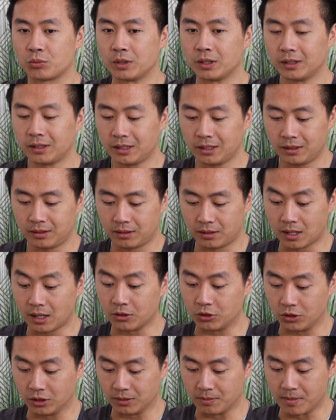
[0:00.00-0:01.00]
really yeah,
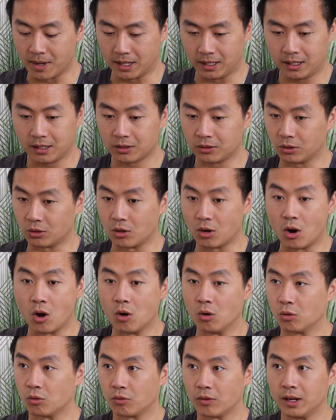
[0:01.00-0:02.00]
she has many and they're
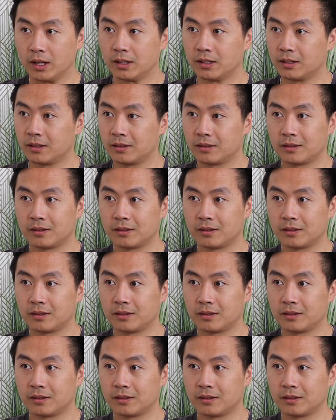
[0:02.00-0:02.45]
all great.